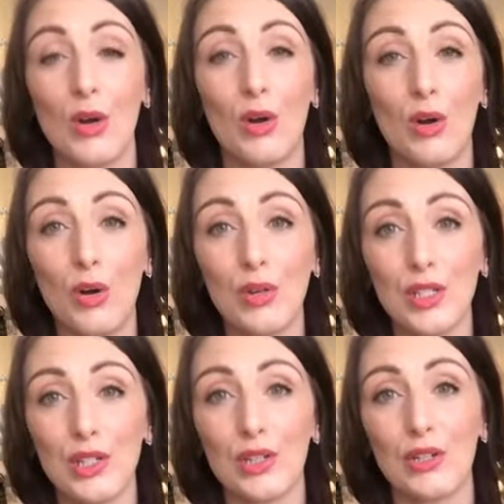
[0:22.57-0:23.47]
Or you
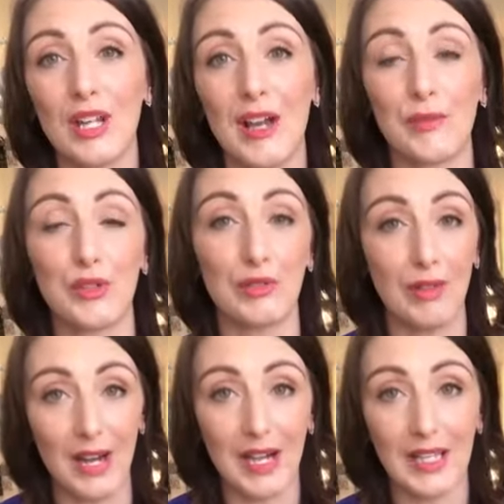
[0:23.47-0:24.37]
could have
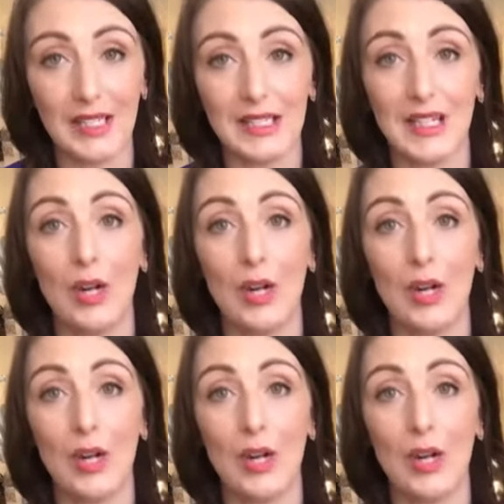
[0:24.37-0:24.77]
tried,